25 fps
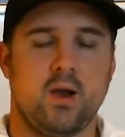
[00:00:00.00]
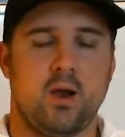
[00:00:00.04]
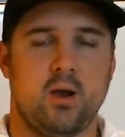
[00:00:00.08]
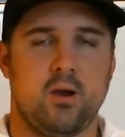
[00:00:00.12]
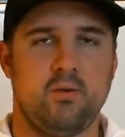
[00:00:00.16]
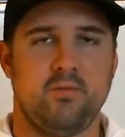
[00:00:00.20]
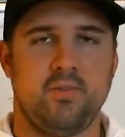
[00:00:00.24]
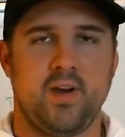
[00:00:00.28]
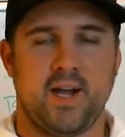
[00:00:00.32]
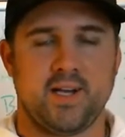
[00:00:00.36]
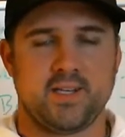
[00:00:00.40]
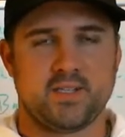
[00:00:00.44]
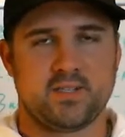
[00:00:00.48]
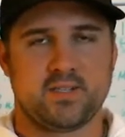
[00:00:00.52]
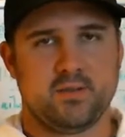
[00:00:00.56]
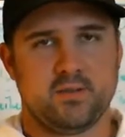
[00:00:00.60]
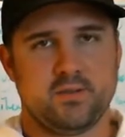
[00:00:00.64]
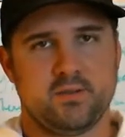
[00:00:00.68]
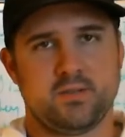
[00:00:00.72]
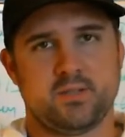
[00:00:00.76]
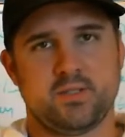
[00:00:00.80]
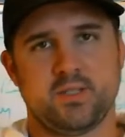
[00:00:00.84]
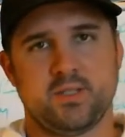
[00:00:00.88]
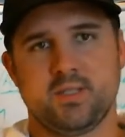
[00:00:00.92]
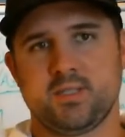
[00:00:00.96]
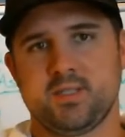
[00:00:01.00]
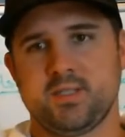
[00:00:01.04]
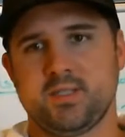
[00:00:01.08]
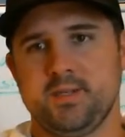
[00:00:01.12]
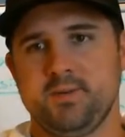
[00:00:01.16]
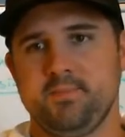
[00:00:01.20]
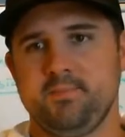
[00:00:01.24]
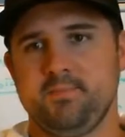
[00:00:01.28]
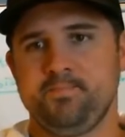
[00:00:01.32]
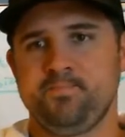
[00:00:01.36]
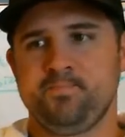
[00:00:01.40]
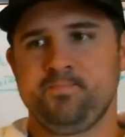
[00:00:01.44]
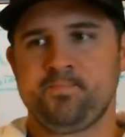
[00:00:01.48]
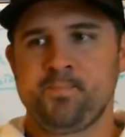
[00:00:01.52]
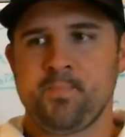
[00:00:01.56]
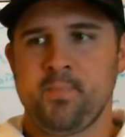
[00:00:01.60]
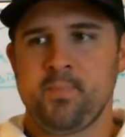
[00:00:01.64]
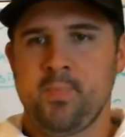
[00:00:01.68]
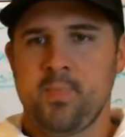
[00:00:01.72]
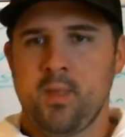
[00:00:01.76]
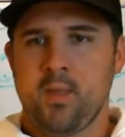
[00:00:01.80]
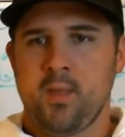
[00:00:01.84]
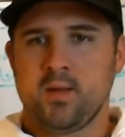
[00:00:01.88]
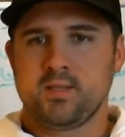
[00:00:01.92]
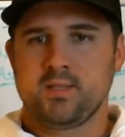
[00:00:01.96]
cardiovascular system,
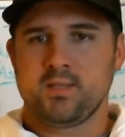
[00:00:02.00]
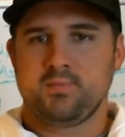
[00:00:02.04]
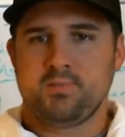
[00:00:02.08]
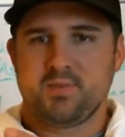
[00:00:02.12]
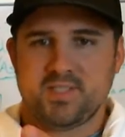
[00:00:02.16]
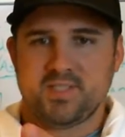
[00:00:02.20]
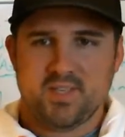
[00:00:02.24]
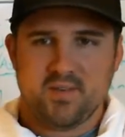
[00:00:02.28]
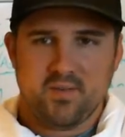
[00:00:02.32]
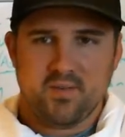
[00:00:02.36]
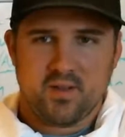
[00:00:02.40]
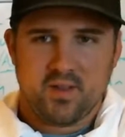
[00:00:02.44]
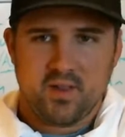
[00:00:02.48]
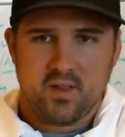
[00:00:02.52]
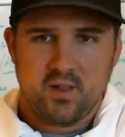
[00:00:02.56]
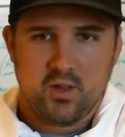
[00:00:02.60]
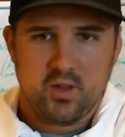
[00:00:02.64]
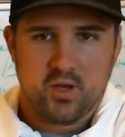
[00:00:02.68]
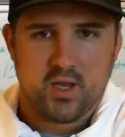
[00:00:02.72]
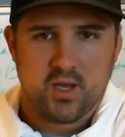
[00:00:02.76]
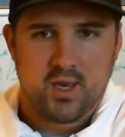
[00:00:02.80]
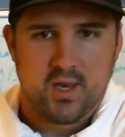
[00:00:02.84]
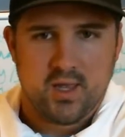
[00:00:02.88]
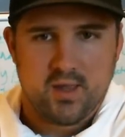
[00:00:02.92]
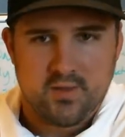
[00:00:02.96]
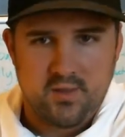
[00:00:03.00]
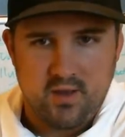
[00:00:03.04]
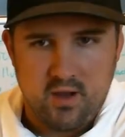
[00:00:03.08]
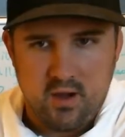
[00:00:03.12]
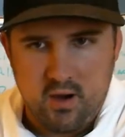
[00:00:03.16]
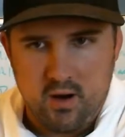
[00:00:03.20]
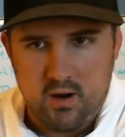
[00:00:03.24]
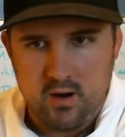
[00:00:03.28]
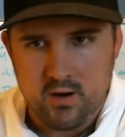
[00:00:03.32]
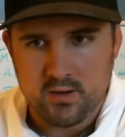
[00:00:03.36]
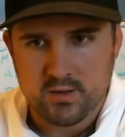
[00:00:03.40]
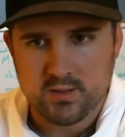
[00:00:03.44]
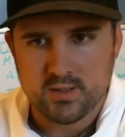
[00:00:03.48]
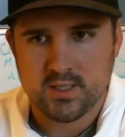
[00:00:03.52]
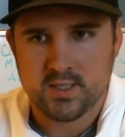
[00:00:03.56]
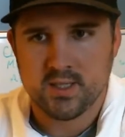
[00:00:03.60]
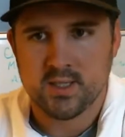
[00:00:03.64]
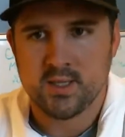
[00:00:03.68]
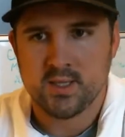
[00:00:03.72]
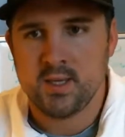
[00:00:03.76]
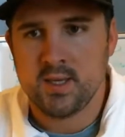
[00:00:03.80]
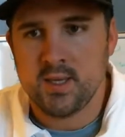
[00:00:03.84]
specifically looking at the heart.